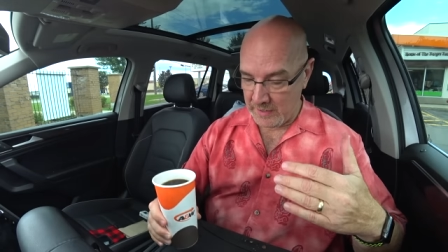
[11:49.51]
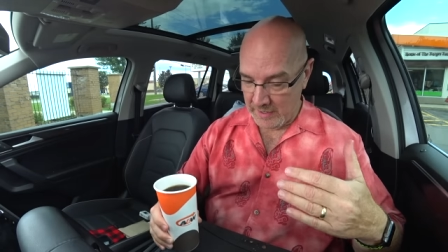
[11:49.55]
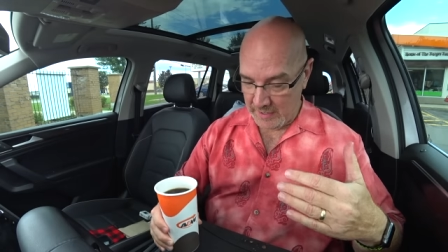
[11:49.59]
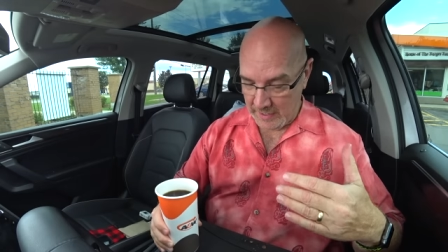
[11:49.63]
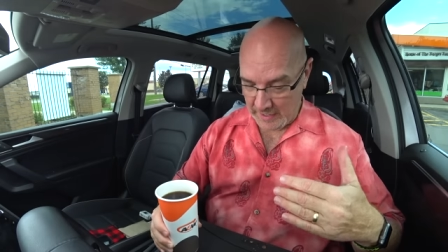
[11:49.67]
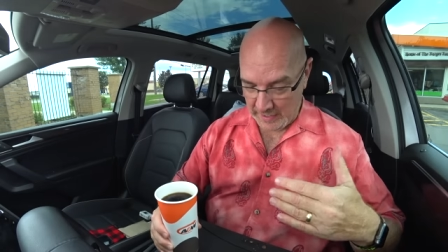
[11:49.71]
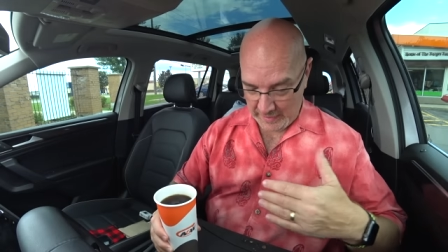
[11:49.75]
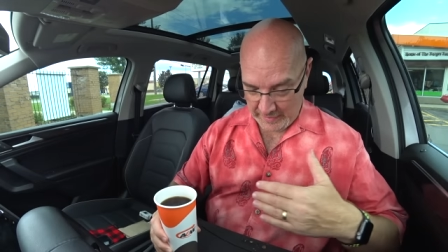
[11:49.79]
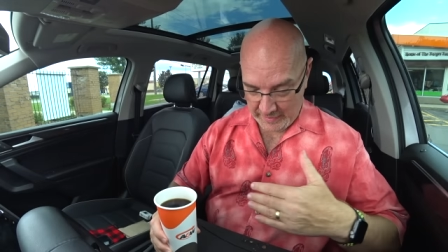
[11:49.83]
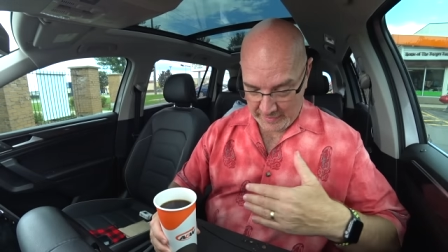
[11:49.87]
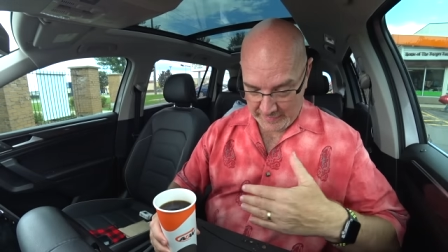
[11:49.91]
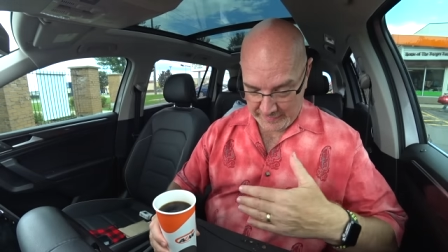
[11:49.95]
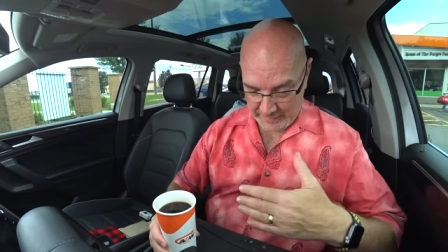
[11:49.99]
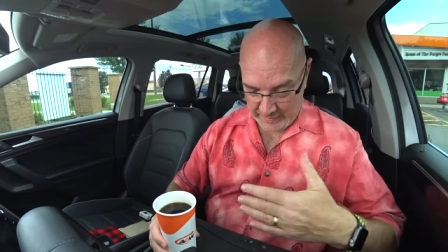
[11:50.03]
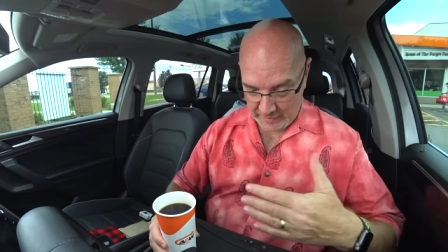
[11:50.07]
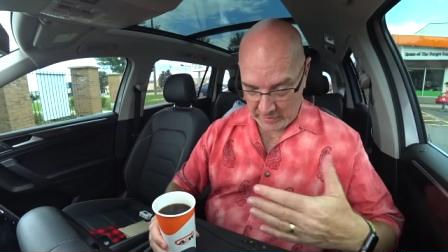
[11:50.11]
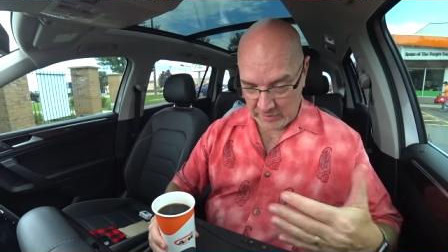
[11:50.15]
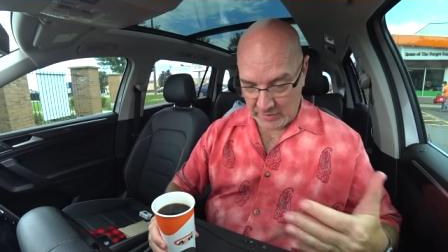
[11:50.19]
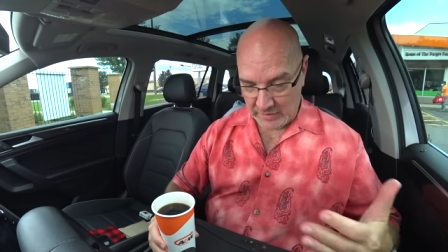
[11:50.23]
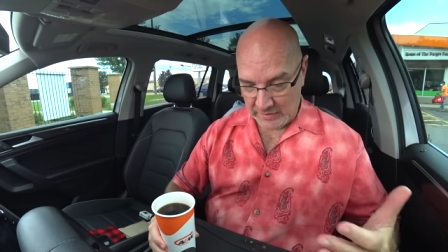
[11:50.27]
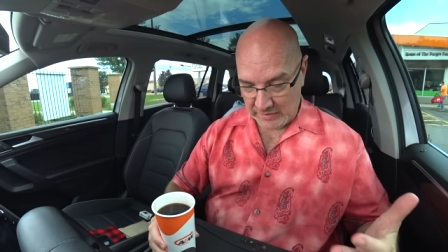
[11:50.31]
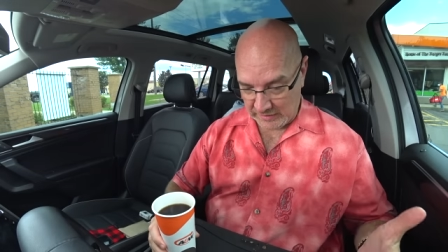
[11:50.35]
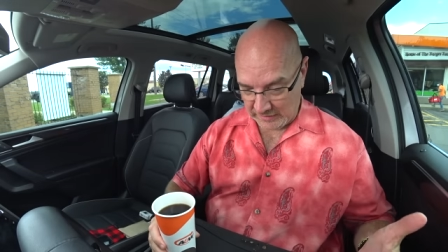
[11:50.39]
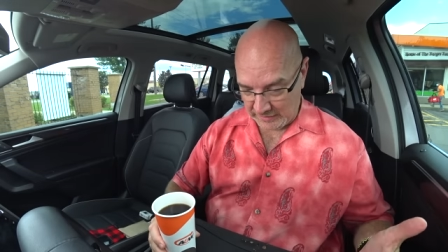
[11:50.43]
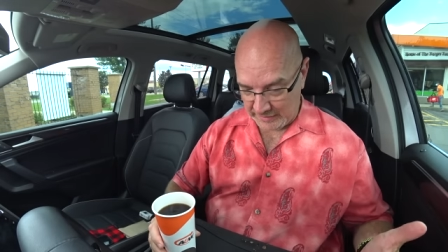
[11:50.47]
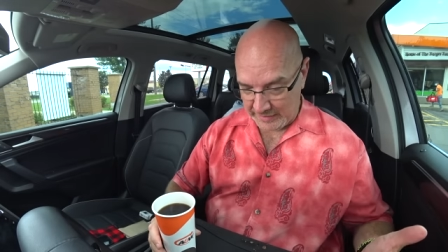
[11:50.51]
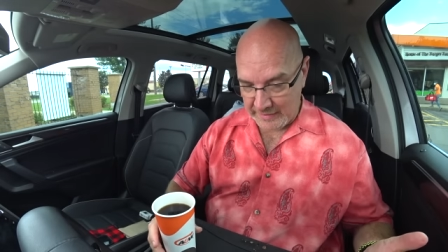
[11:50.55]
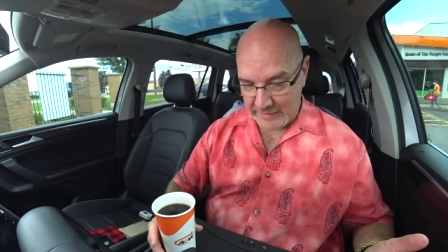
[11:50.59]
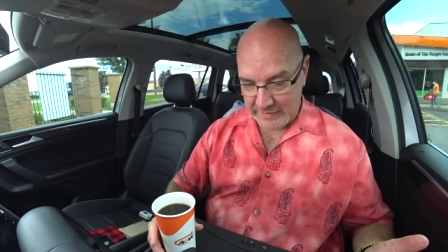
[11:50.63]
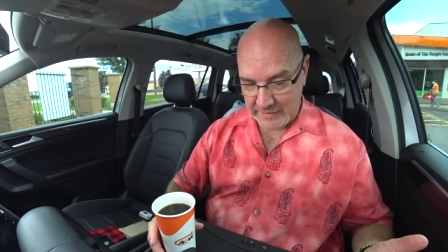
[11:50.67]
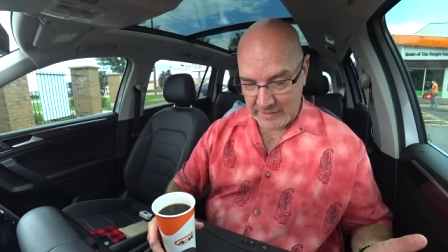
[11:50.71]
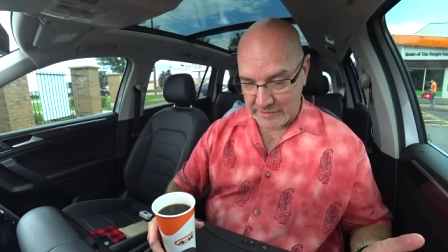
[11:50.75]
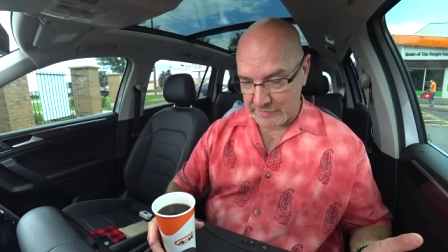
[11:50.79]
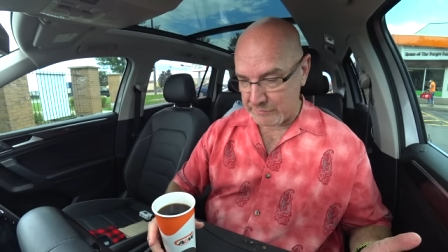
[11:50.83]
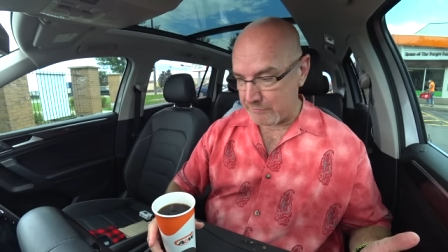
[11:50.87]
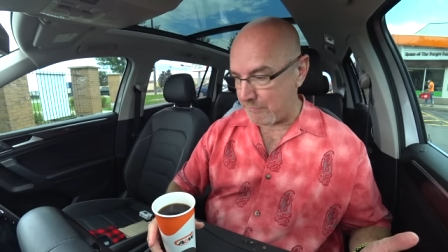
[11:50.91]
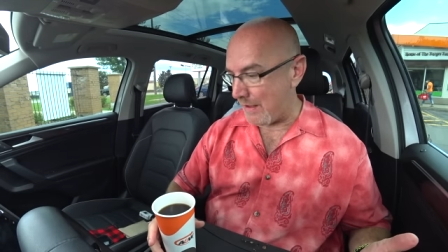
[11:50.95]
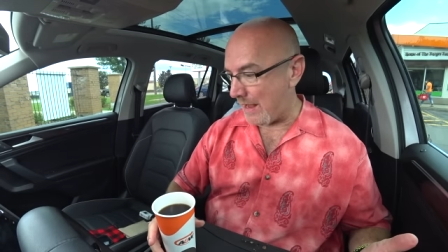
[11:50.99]
and then I'm gonna clean
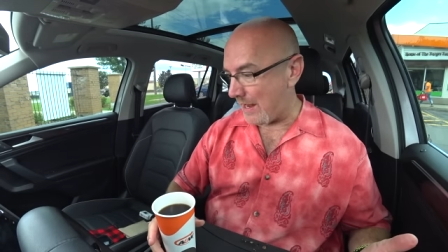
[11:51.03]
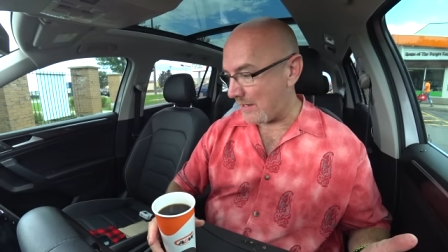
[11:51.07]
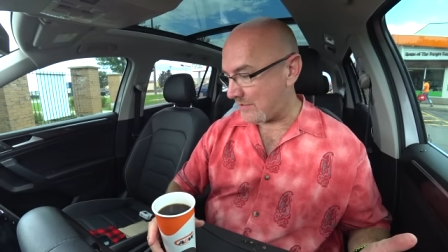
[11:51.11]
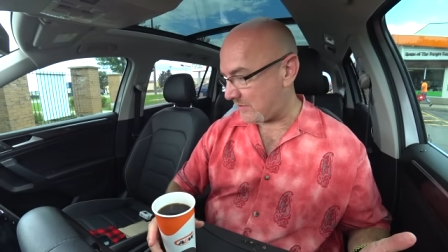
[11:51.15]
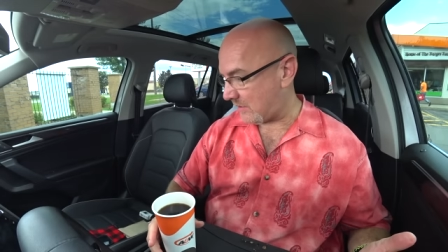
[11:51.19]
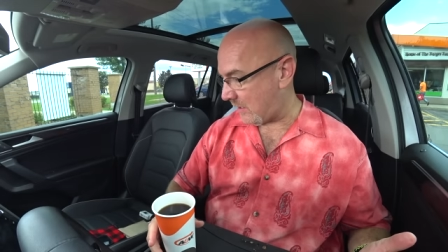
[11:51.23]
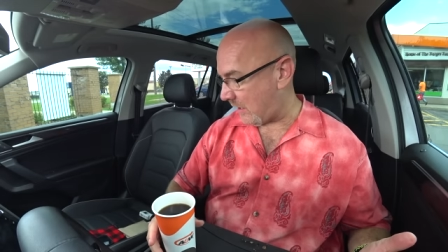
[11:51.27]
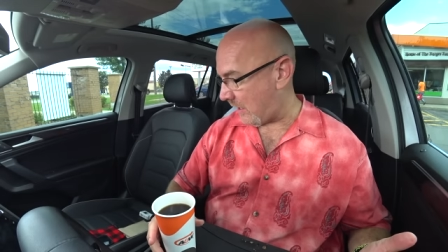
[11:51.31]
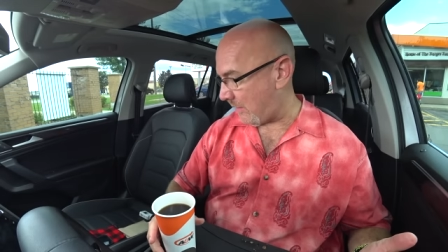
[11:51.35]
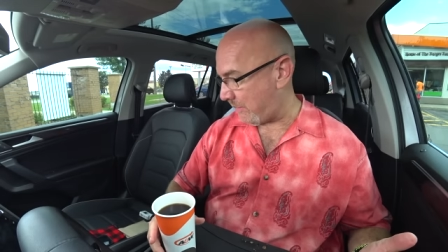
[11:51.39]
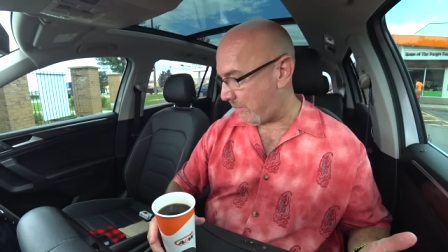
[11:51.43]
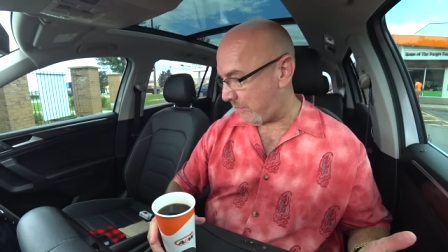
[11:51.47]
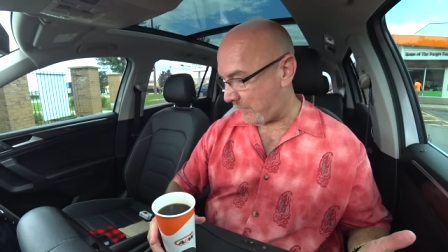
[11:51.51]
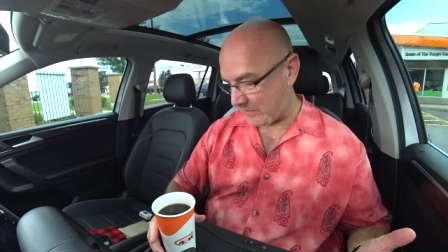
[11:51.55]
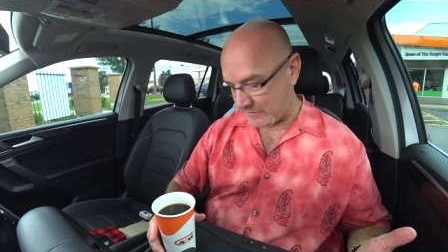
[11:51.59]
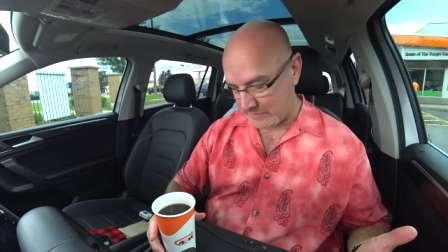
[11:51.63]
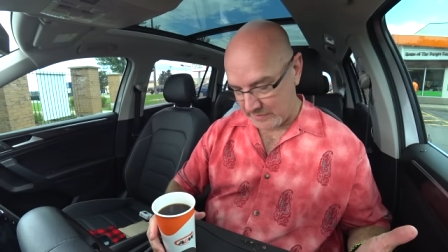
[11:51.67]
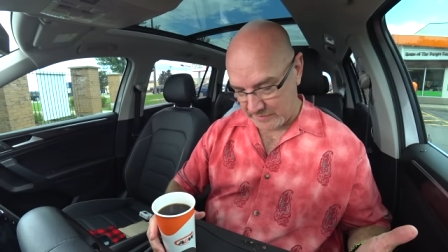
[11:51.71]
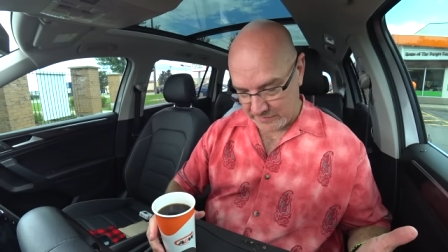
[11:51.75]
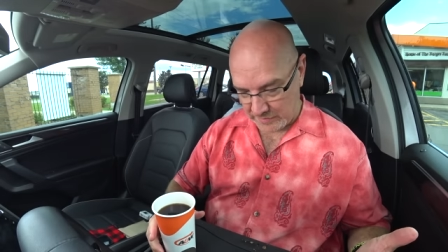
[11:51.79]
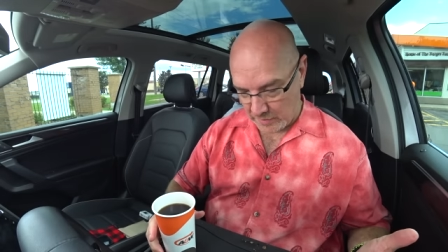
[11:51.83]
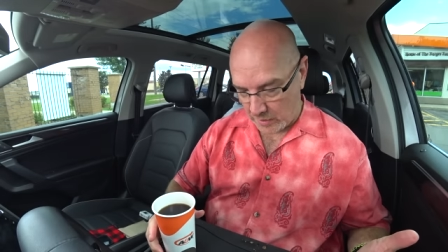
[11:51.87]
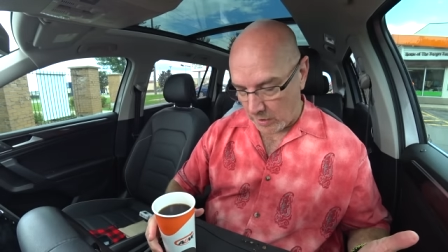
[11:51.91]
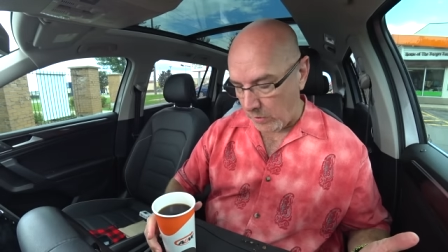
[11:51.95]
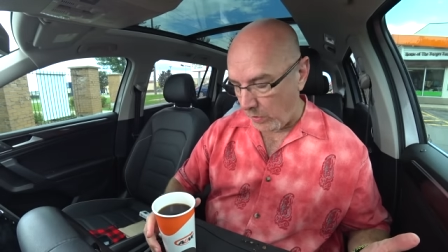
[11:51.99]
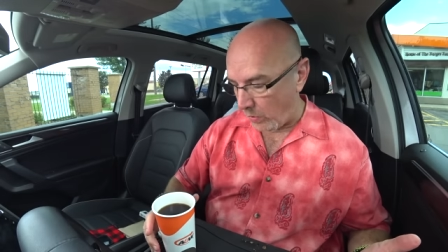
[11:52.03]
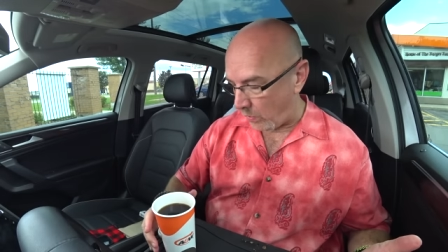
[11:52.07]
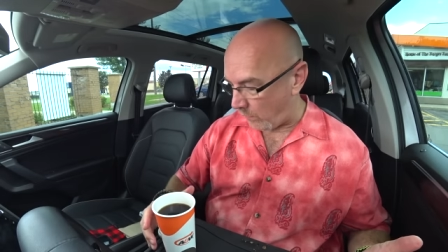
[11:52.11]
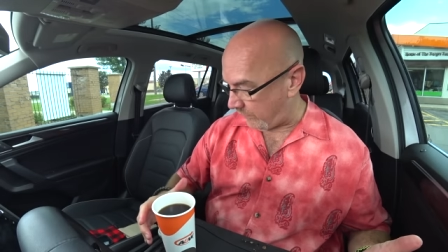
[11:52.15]
this mess up because it's all